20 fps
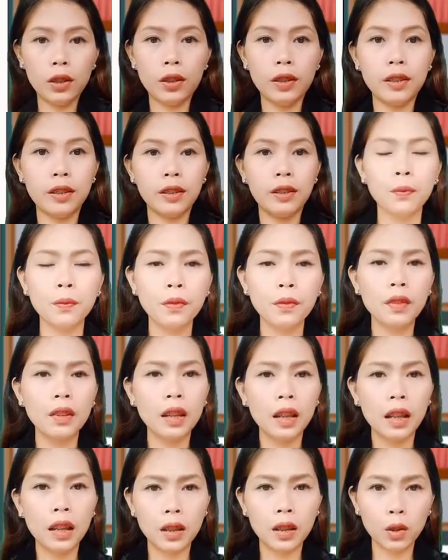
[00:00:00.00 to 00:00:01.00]
is also
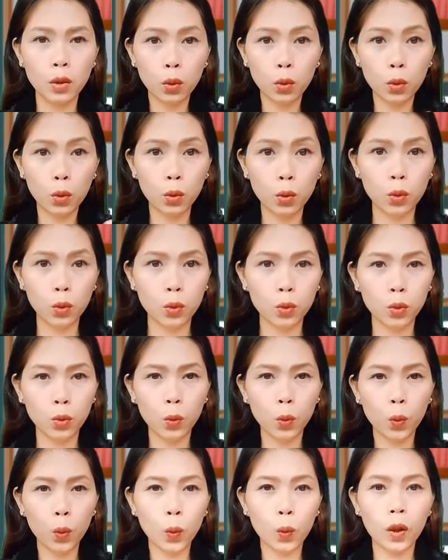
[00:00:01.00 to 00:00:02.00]
called the
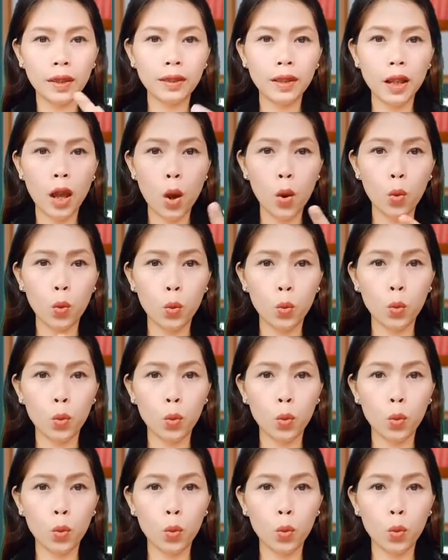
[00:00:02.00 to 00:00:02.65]
wish lantern.